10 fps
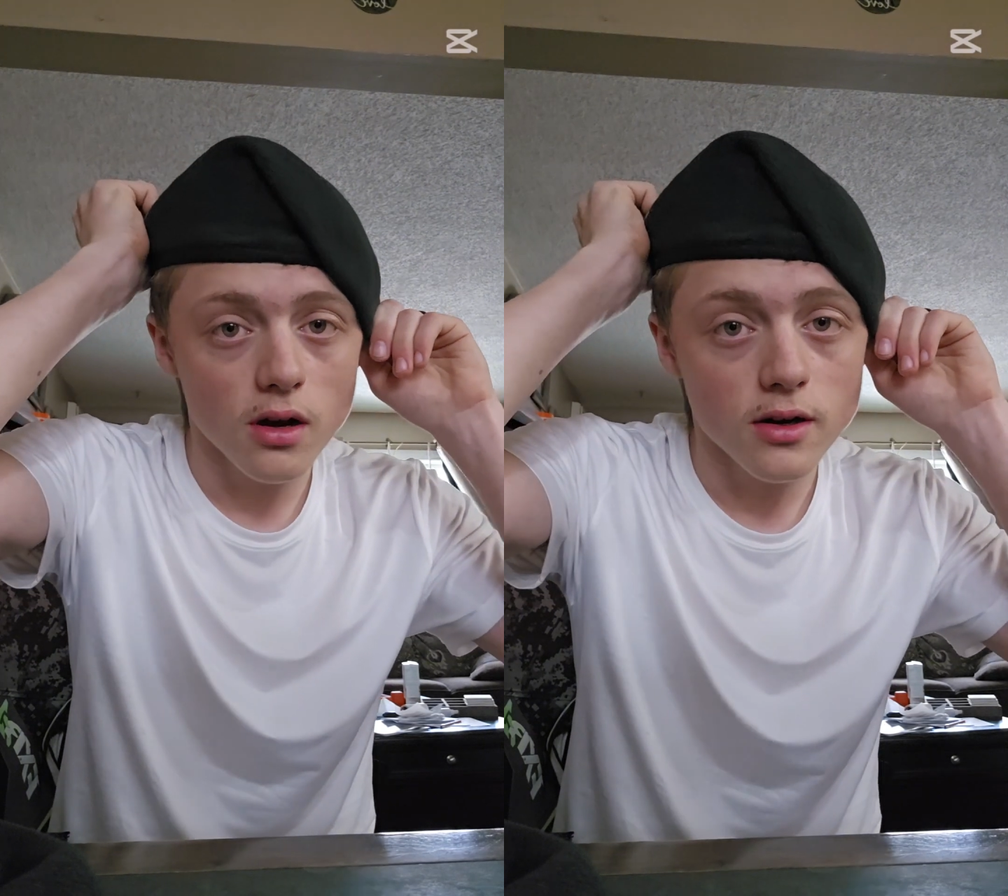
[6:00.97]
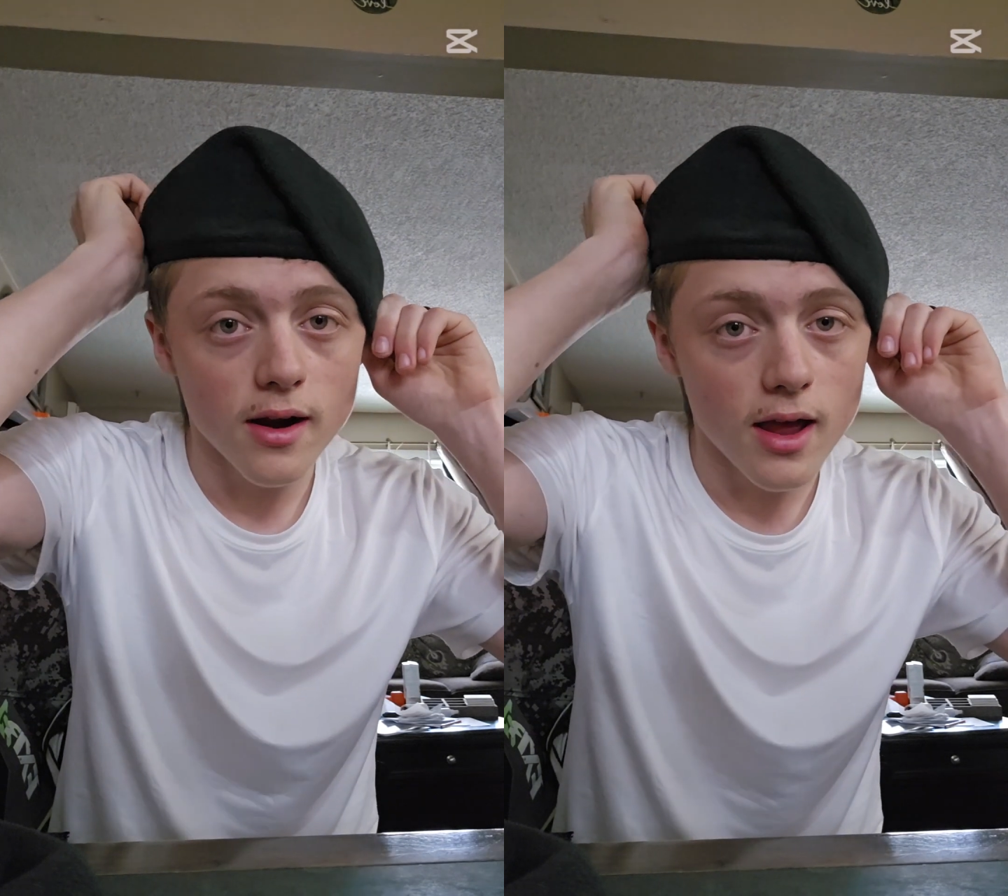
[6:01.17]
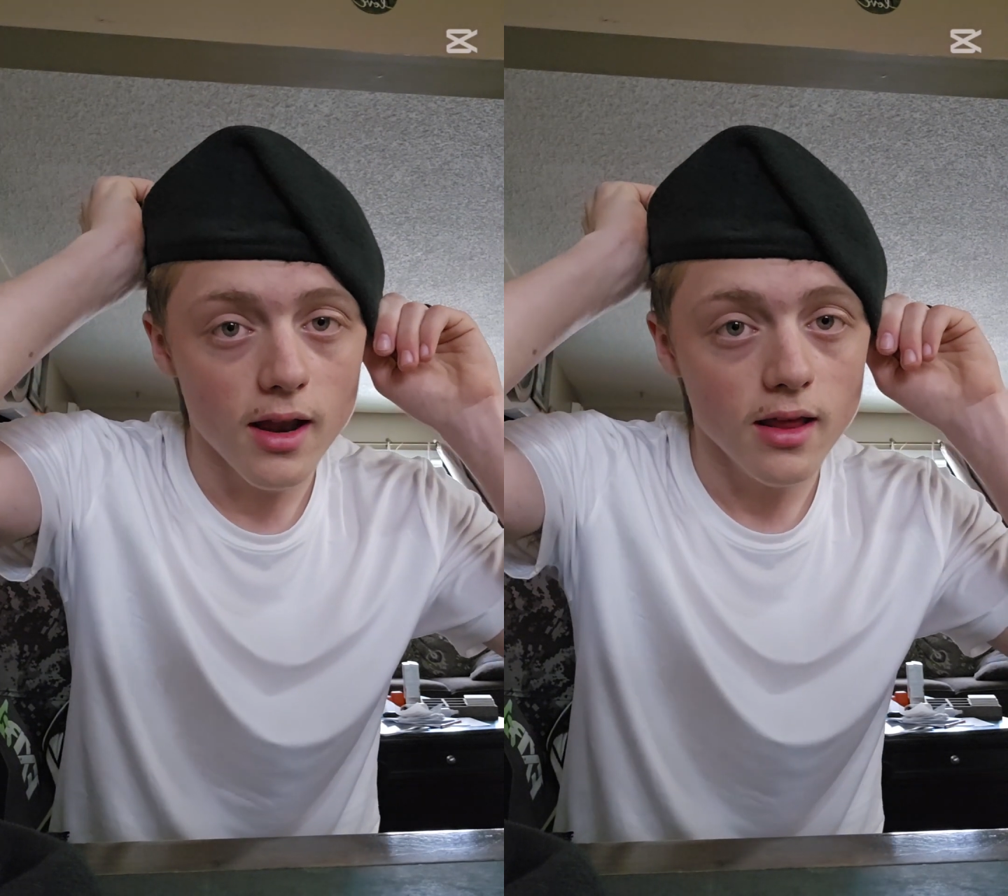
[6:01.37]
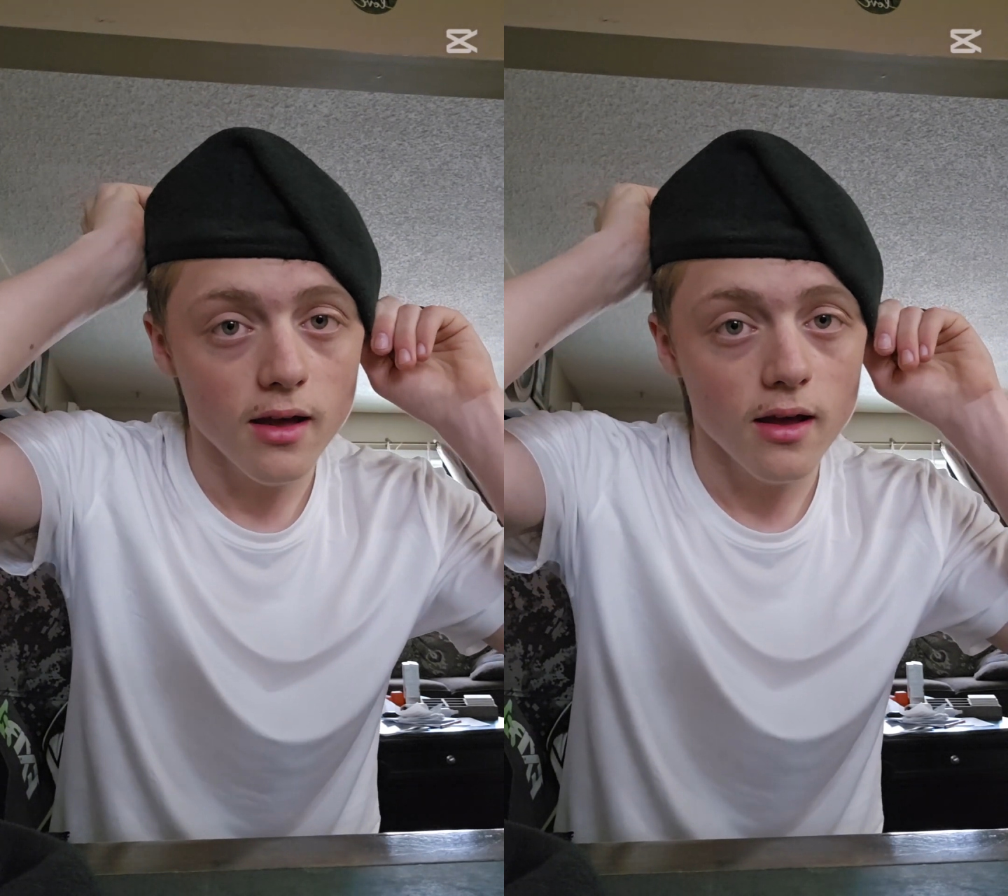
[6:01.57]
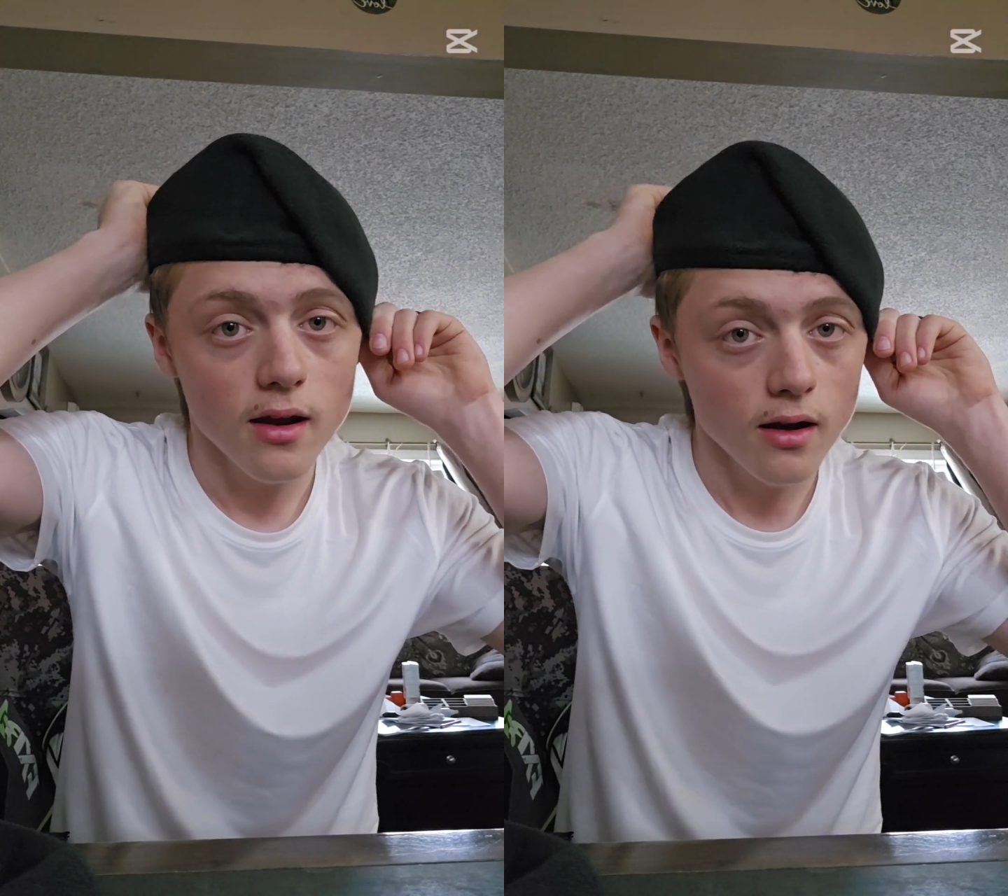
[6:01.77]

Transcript: on your head.